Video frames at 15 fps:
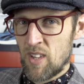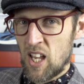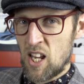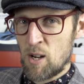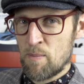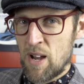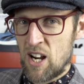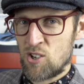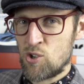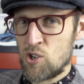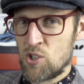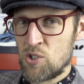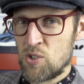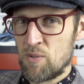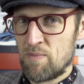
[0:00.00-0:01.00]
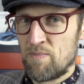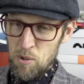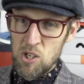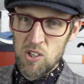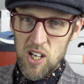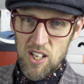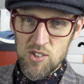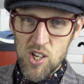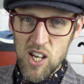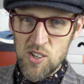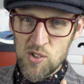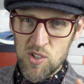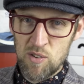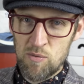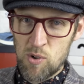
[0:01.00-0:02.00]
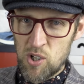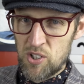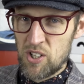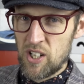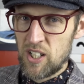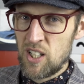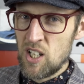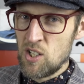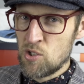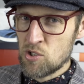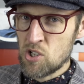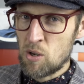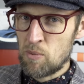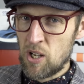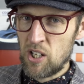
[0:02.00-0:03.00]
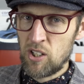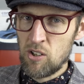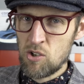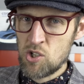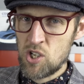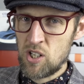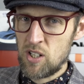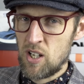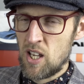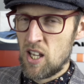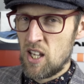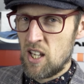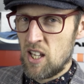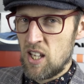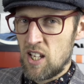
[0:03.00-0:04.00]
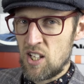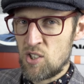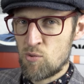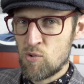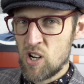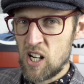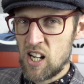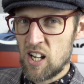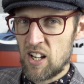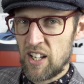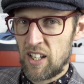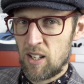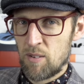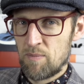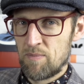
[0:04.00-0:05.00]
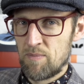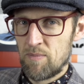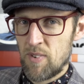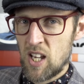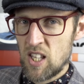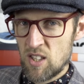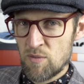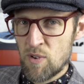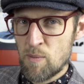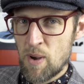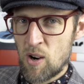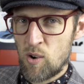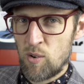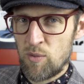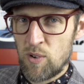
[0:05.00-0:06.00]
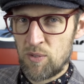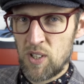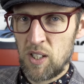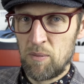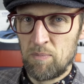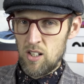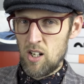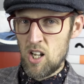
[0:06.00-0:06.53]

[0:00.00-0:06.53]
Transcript: in a mattress. But you can get a taste of what Nike's top line cushion is really like in the Vomero 15.